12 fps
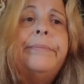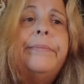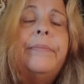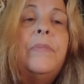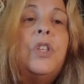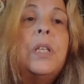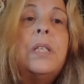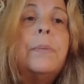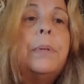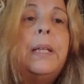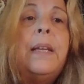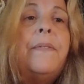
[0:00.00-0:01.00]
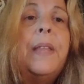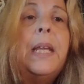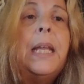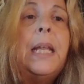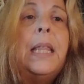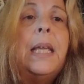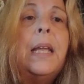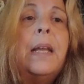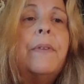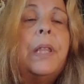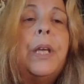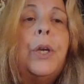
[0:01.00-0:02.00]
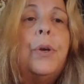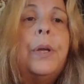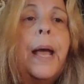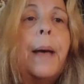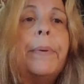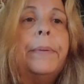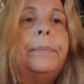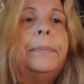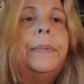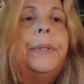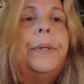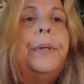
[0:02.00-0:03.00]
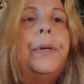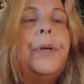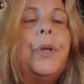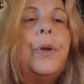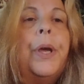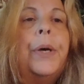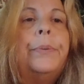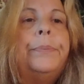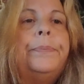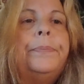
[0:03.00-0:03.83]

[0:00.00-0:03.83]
belief that anything and everything could happen, you know?